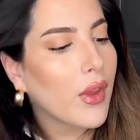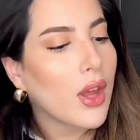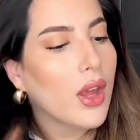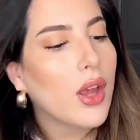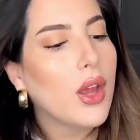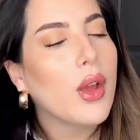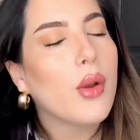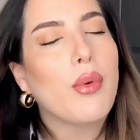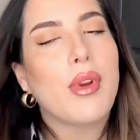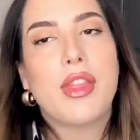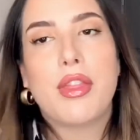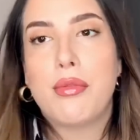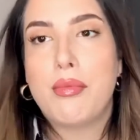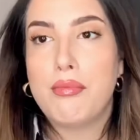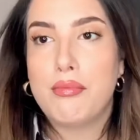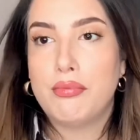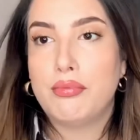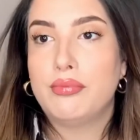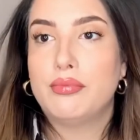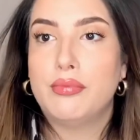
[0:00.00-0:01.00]
With
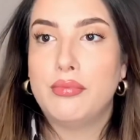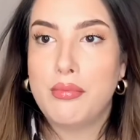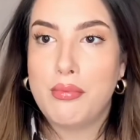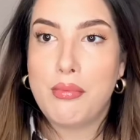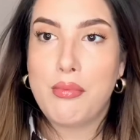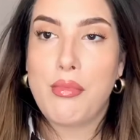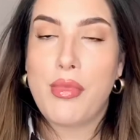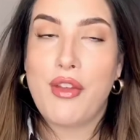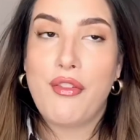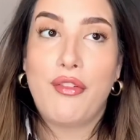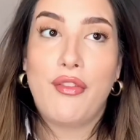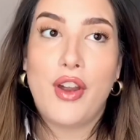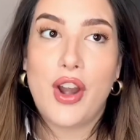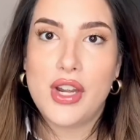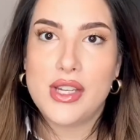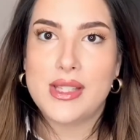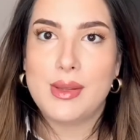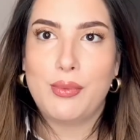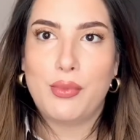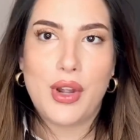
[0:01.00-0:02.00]
the first
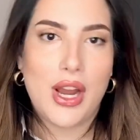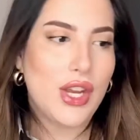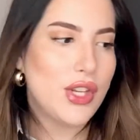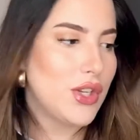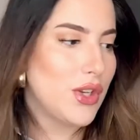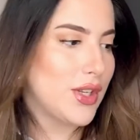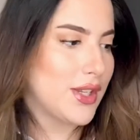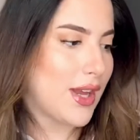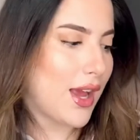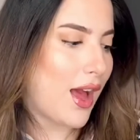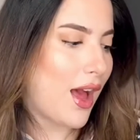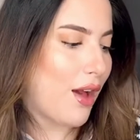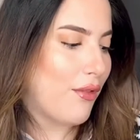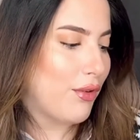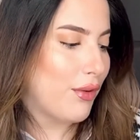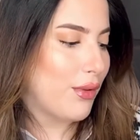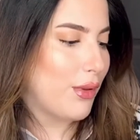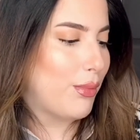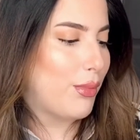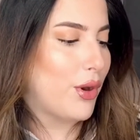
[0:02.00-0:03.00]
impressions I have of
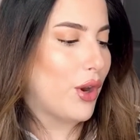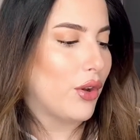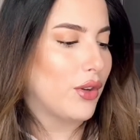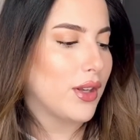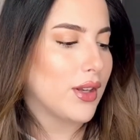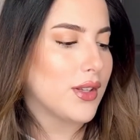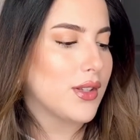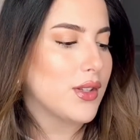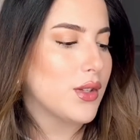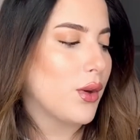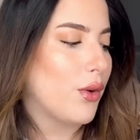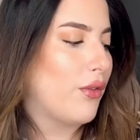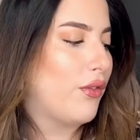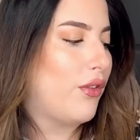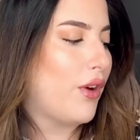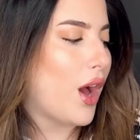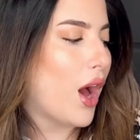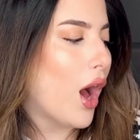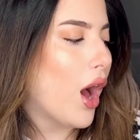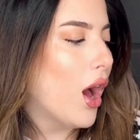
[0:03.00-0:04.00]
the product so
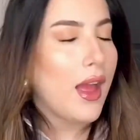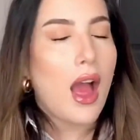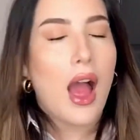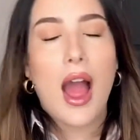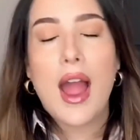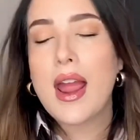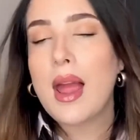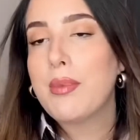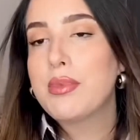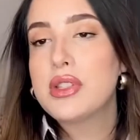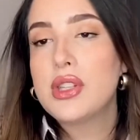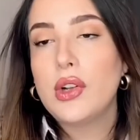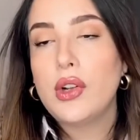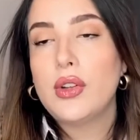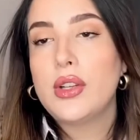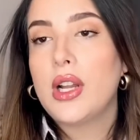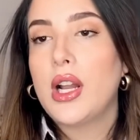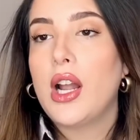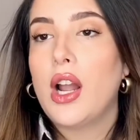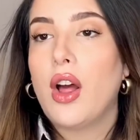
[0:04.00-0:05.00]
far. I
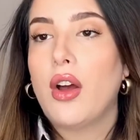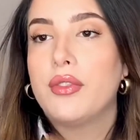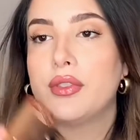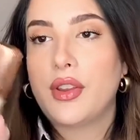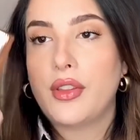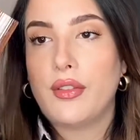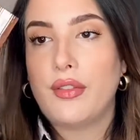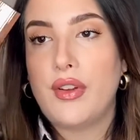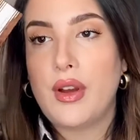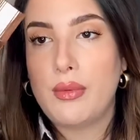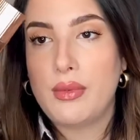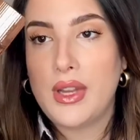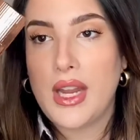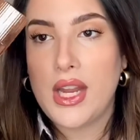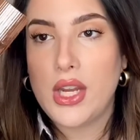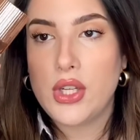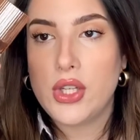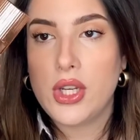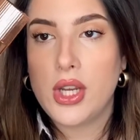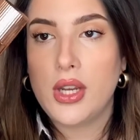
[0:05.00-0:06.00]
absolutely loved the
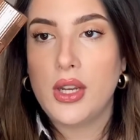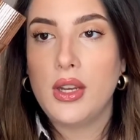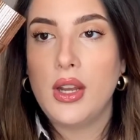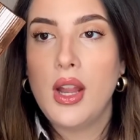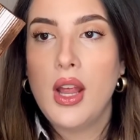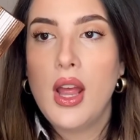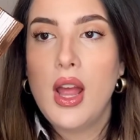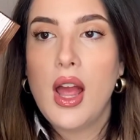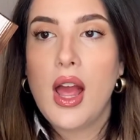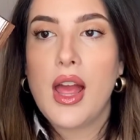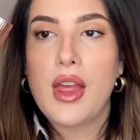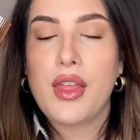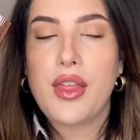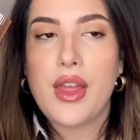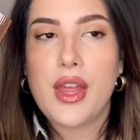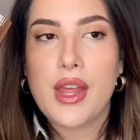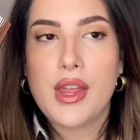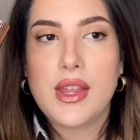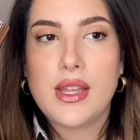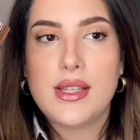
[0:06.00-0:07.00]
foundation. I think
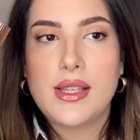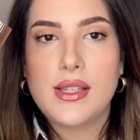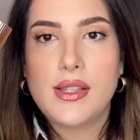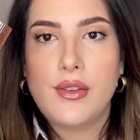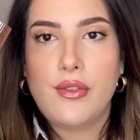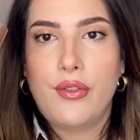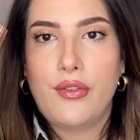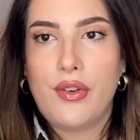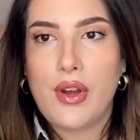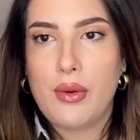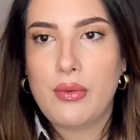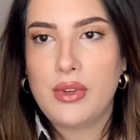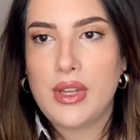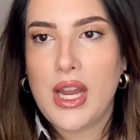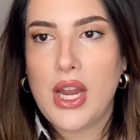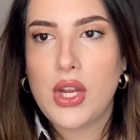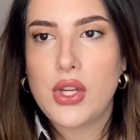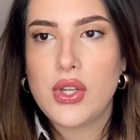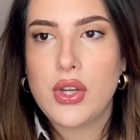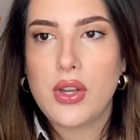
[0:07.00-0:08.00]
this is a
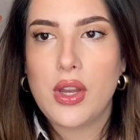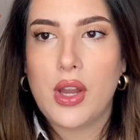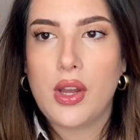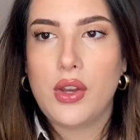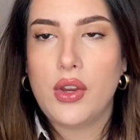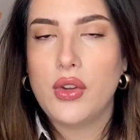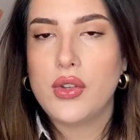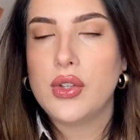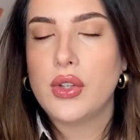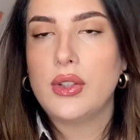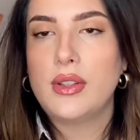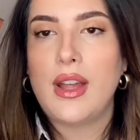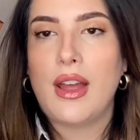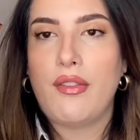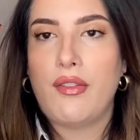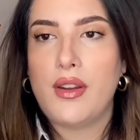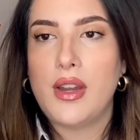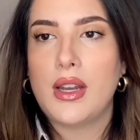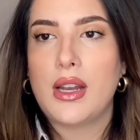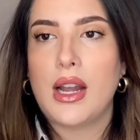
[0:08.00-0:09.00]
foundation that you should
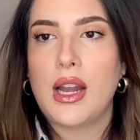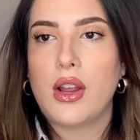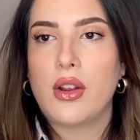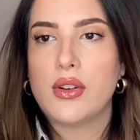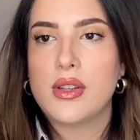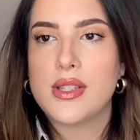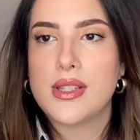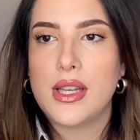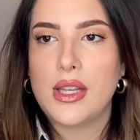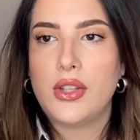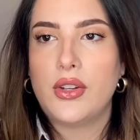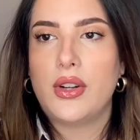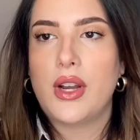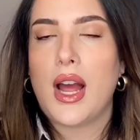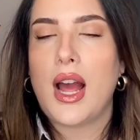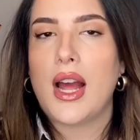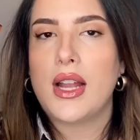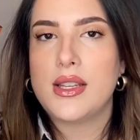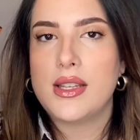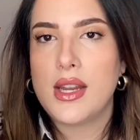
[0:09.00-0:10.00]
definitely consider
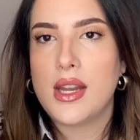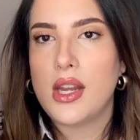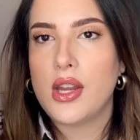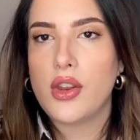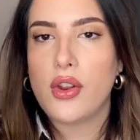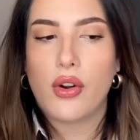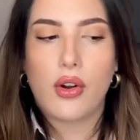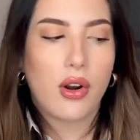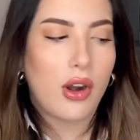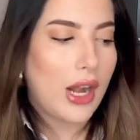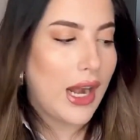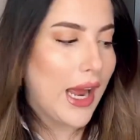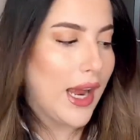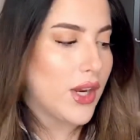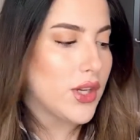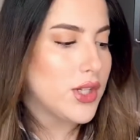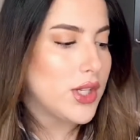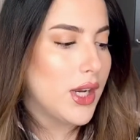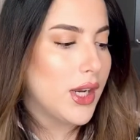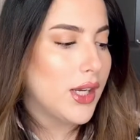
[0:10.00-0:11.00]
adding in your
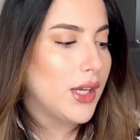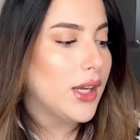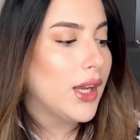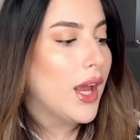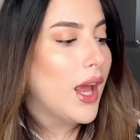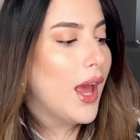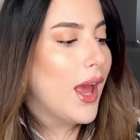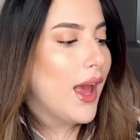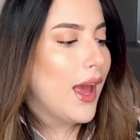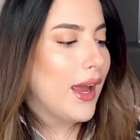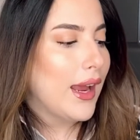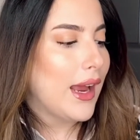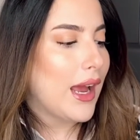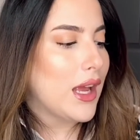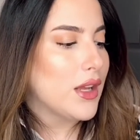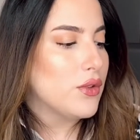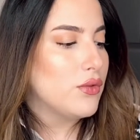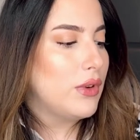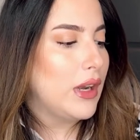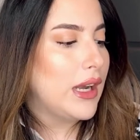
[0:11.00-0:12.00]
collection. It has
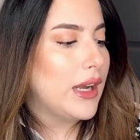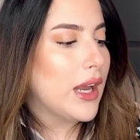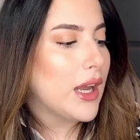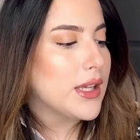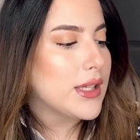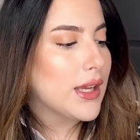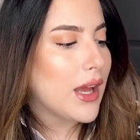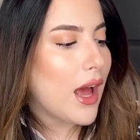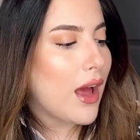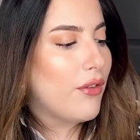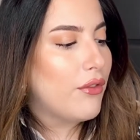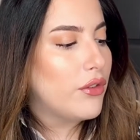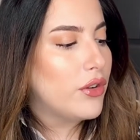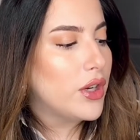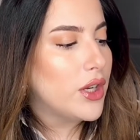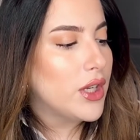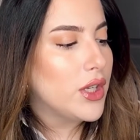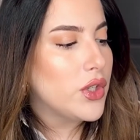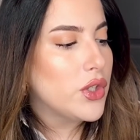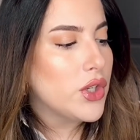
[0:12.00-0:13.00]
really nice
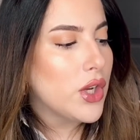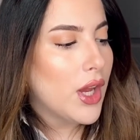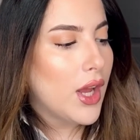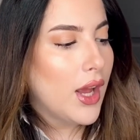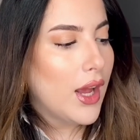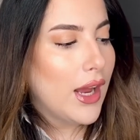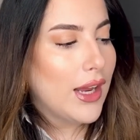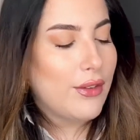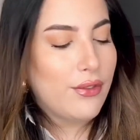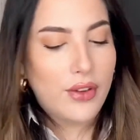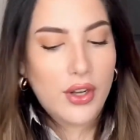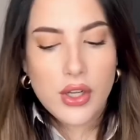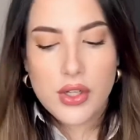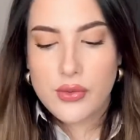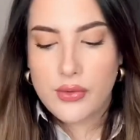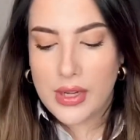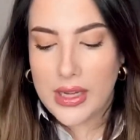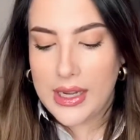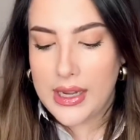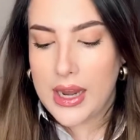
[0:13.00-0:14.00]
coverage, it feels
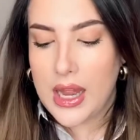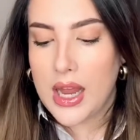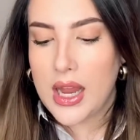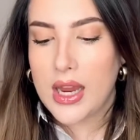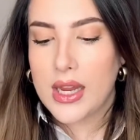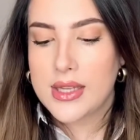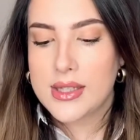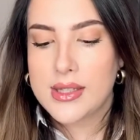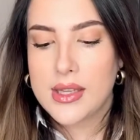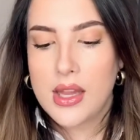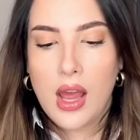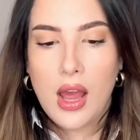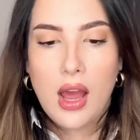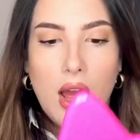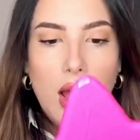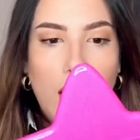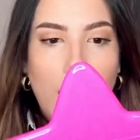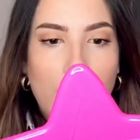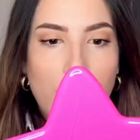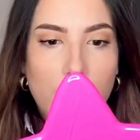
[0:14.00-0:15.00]
really nice.
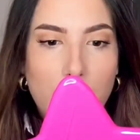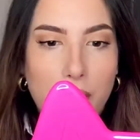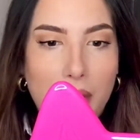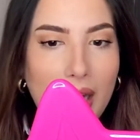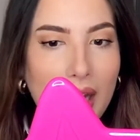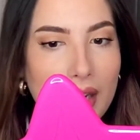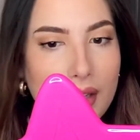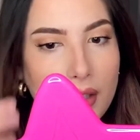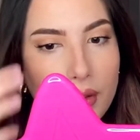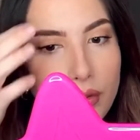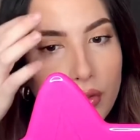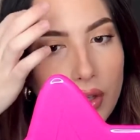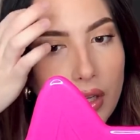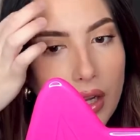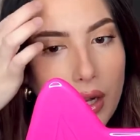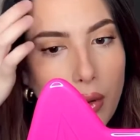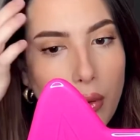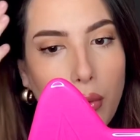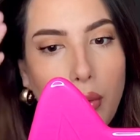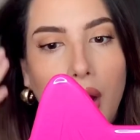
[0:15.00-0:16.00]
I've applied it for a
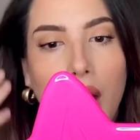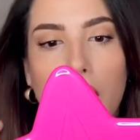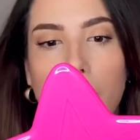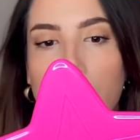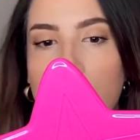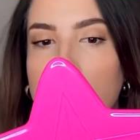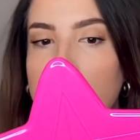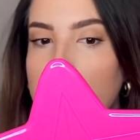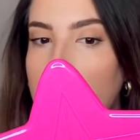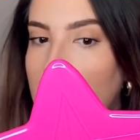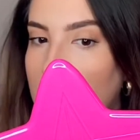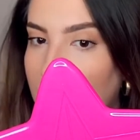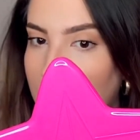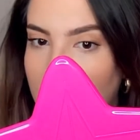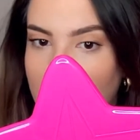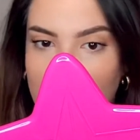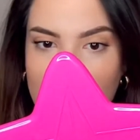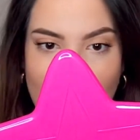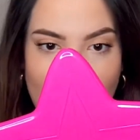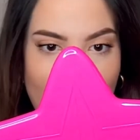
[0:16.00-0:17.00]
little while right now and
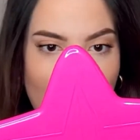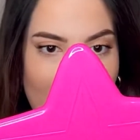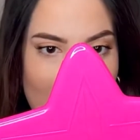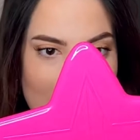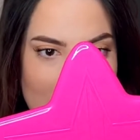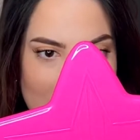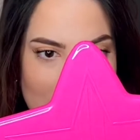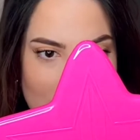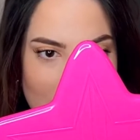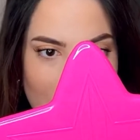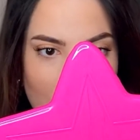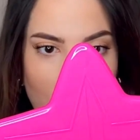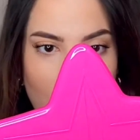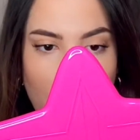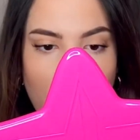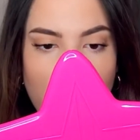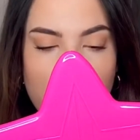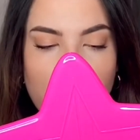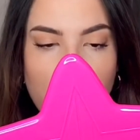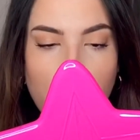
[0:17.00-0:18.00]
it hasn't
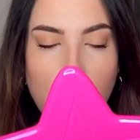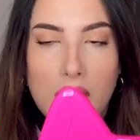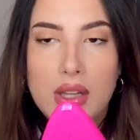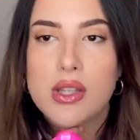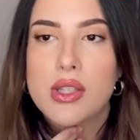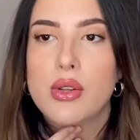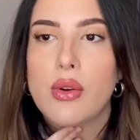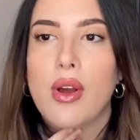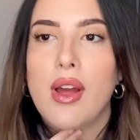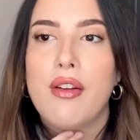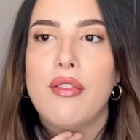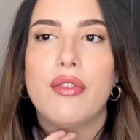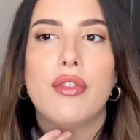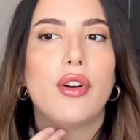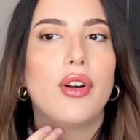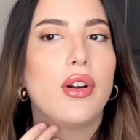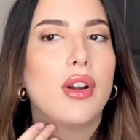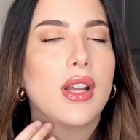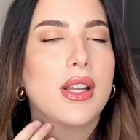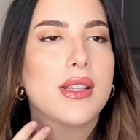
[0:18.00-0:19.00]
moved whatsoever.
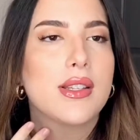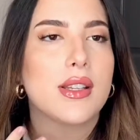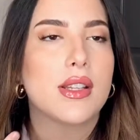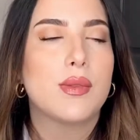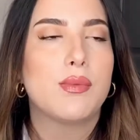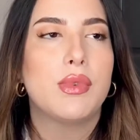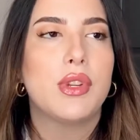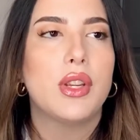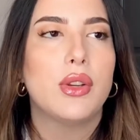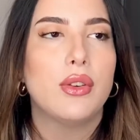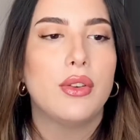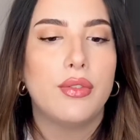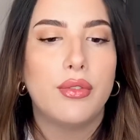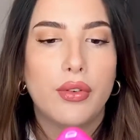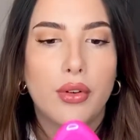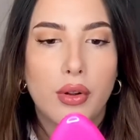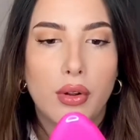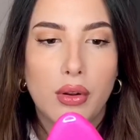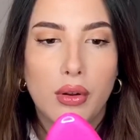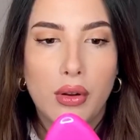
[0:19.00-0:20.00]
It's just
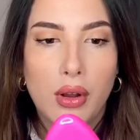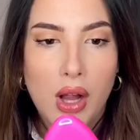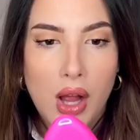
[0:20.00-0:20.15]
beautiful.